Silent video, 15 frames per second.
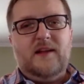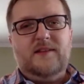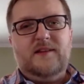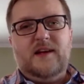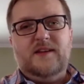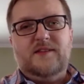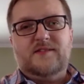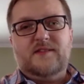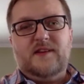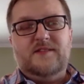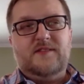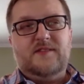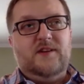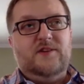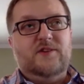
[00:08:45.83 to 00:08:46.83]
it's
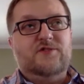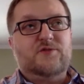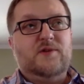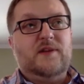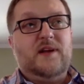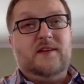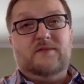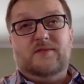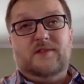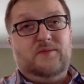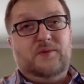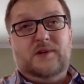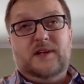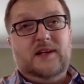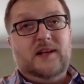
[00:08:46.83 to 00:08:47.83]
an industry that
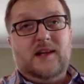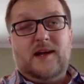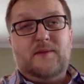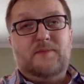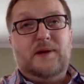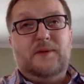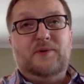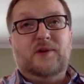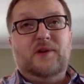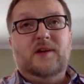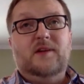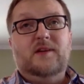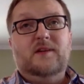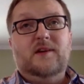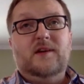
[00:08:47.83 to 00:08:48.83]
we need a lot of people
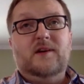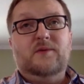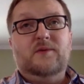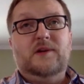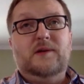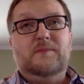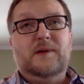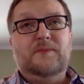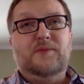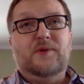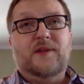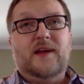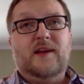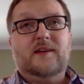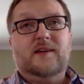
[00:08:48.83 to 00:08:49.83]
in. We need people
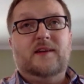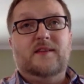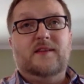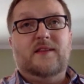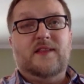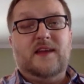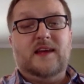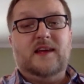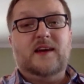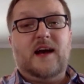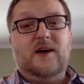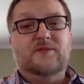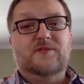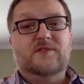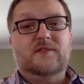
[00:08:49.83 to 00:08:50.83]
that can think
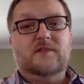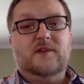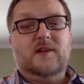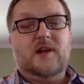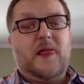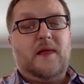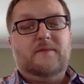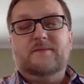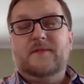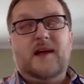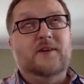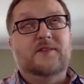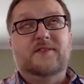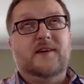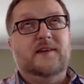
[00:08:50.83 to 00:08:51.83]

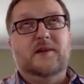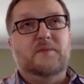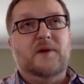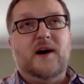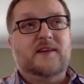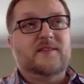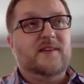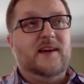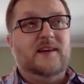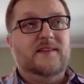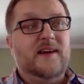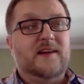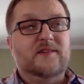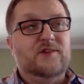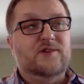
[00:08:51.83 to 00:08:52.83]
outside the box. I hate
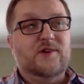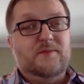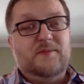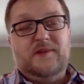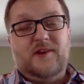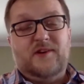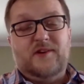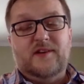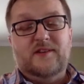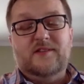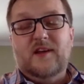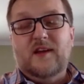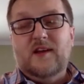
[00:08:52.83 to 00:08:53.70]
that cliche, but there it is.